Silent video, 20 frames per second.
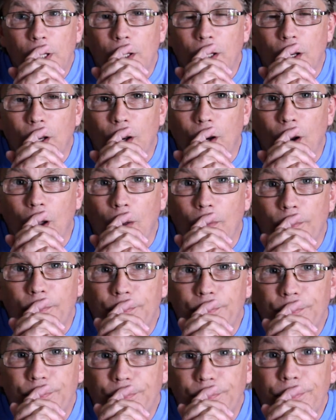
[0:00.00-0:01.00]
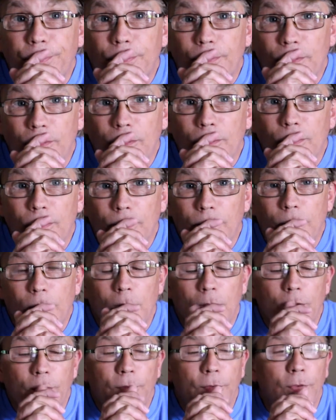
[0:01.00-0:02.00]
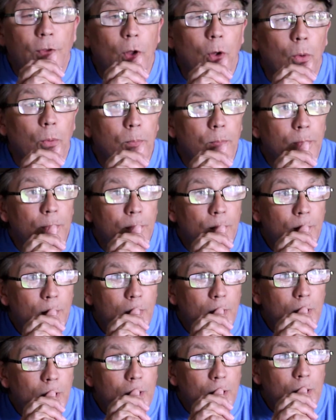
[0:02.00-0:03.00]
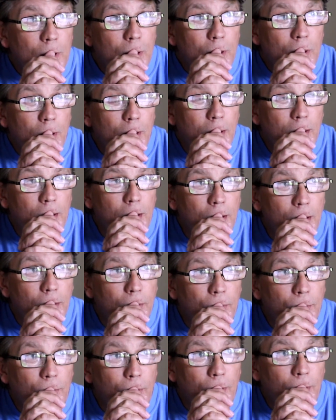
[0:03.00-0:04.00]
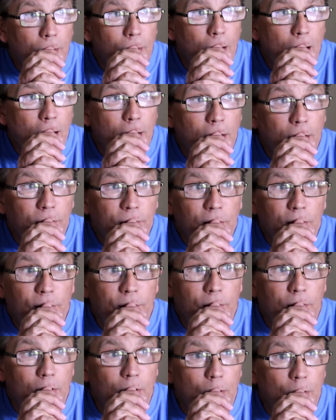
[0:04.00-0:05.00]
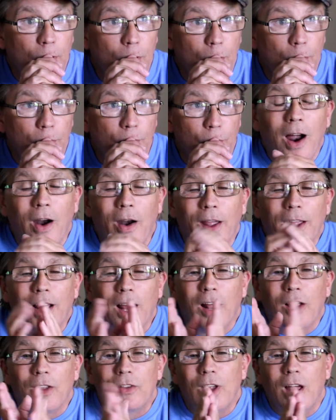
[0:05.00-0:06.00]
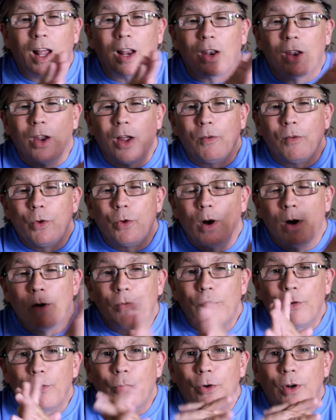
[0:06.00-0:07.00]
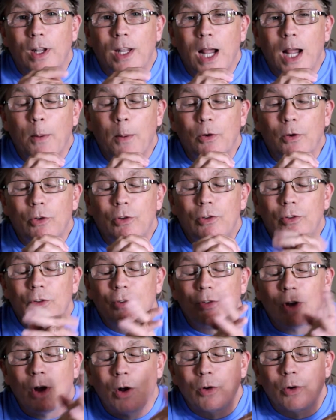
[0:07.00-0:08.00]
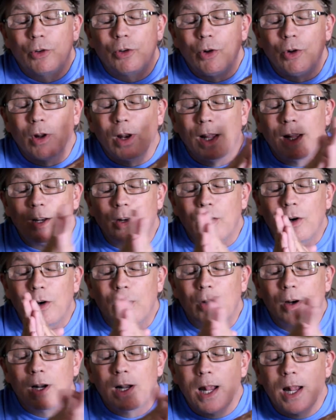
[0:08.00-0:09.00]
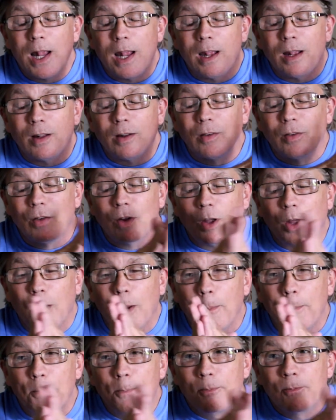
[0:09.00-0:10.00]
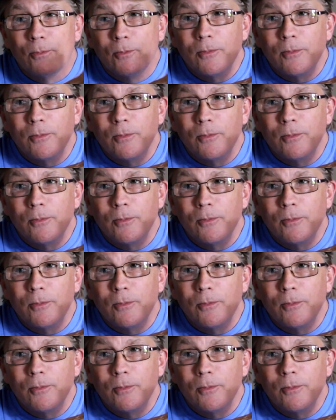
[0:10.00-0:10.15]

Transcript: get it up. So, and I guess that's it. Alright guys, I love you all for free. I will talk to you later, and